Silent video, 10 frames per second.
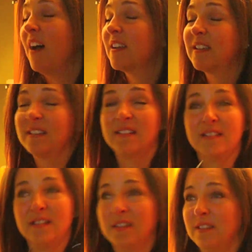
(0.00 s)

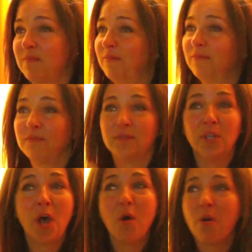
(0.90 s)

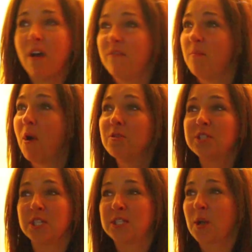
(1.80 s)
flow of
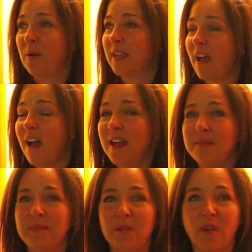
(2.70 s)
emotions going on
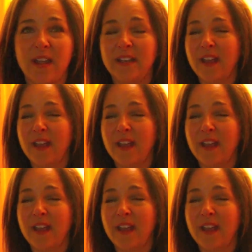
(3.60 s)
in me right